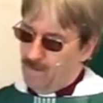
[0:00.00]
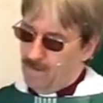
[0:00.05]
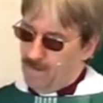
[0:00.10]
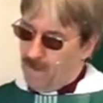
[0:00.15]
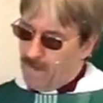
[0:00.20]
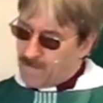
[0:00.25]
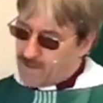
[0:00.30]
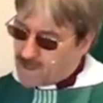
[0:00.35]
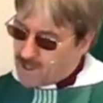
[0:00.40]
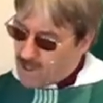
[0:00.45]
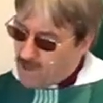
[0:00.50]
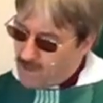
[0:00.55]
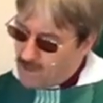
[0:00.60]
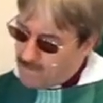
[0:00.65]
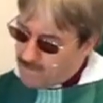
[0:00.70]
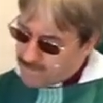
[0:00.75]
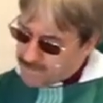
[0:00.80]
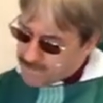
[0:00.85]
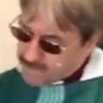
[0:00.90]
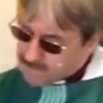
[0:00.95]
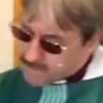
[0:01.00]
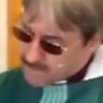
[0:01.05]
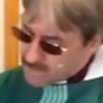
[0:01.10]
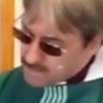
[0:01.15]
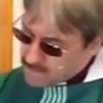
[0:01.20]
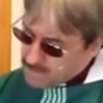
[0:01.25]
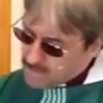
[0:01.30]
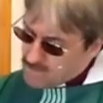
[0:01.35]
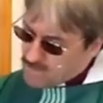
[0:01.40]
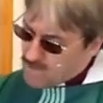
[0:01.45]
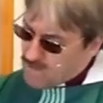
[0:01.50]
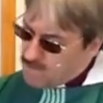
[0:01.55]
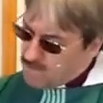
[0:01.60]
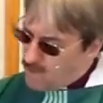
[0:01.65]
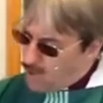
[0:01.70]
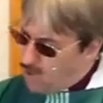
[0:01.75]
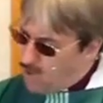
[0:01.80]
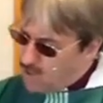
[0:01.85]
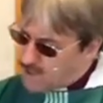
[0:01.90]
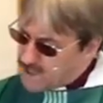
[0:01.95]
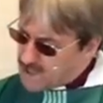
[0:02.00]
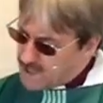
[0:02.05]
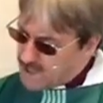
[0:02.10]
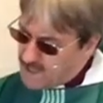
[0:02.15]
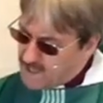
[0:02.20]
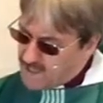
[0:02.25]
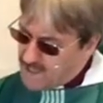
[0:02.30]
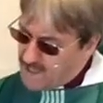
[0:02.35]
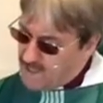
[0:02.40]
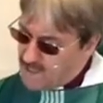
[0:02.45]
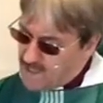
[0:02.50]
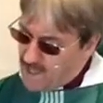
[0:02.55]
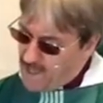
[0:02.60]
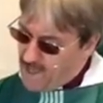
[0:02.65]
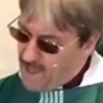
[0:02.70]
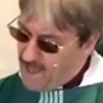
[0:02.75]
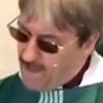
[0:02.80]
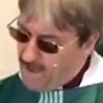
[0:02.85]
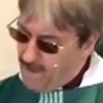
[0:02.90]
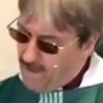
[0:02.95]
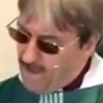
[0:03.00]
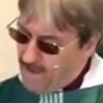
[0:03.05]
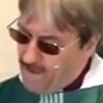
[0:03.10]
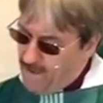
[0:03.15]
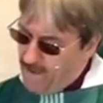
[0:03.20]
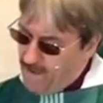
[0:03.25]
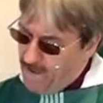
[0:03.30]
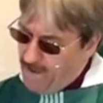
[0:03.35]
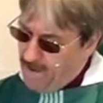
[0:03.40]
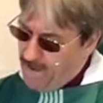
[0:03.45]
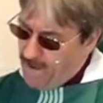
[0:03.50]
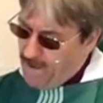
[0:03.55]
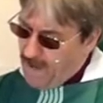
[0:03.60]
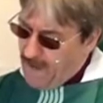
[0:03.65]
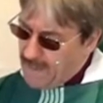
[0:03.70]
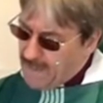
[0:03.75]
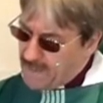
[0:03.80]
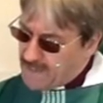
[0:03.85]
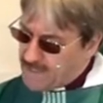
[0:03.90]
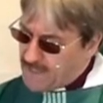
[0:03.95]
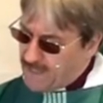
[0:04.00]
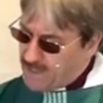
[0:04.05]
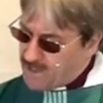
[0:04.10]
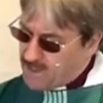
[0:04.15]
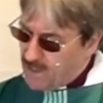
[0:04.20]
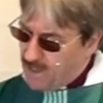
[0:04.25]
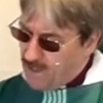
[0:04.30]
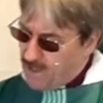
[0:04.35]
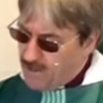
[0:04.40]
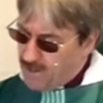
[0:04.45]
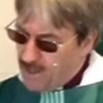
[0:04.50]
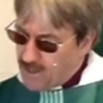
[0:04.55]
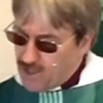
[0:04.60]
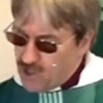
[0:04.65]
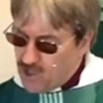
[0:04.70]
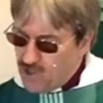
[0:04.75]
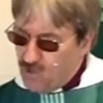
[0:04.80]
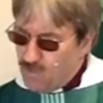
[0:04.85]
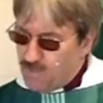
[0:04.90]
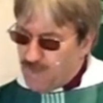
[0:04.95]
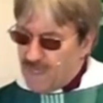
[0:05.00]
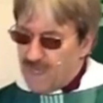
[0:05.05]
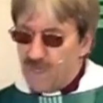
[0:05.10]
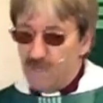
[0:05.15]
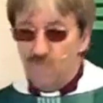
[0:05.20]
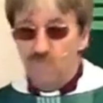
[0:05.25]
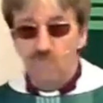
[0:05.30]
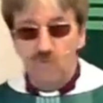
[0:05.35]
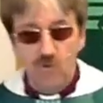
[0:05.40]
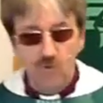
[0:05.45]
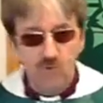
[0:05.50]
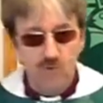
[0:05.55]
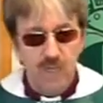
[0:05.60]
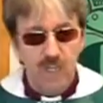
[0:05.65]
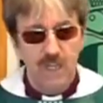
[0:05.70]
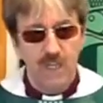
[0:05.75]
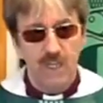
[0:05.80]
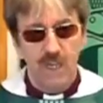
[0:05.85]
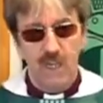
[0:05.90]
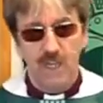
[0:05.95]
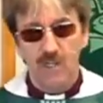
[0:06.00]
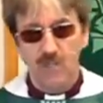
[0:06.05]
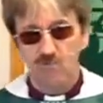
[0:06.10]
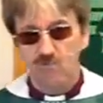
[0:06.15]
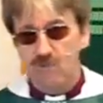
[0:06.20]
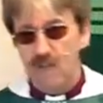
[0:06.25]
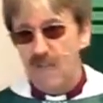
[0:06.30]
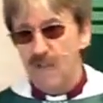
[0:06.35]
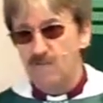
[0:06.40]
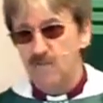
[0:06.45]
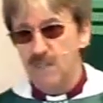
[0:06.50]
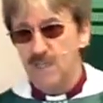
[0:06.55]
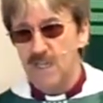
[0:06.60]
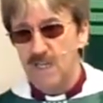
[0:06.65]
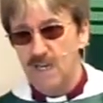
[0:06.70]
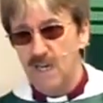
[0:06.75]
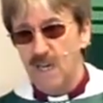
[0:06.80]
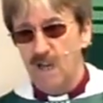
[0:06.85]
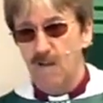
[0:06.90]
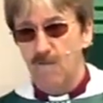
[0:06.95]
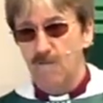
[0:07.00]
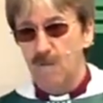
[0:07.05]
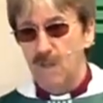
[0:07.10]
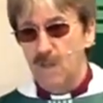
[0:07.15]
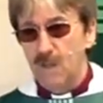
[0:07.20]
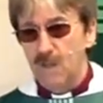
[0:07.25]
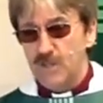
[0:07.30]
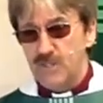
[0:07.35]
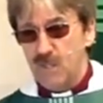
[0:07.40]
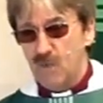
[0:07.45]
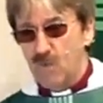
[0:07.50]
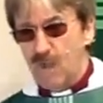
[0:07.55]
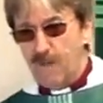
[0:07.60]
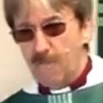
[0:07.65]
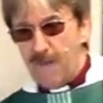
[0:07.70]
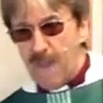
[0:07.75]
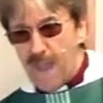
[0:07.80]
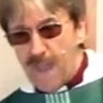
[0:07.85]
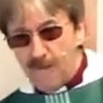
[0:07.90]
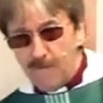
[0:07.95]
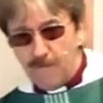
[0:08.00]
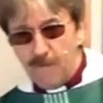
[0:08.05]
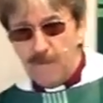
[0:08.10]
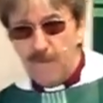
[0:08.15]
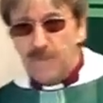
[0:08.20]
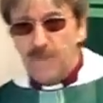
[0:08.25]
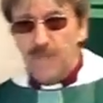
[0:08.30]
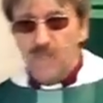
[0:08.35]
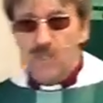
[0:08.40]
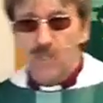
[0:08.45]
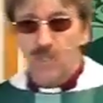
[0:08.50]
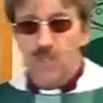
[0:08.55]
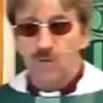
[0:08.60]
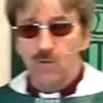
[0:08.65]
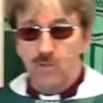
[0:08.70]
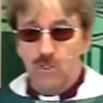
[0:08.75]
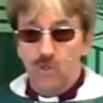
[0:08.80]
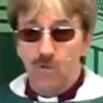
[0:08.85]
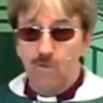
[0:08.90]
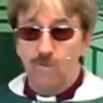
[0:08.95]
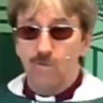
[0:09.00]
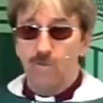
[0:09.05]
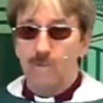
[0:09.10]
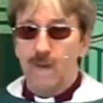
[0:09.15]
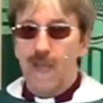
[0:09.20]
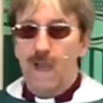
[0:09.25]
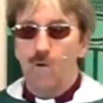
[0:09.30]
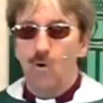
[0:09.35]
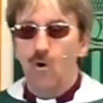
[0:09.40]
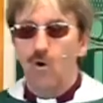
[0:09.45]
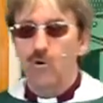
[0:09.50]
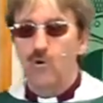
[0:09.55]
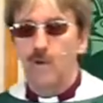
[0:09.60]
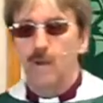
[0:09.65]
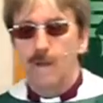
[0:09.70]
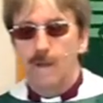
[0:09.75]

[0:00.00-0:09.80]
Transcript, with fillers: And so Paul sees this here. And he says that you being rooted and grounded in love. So if everything that you do from now on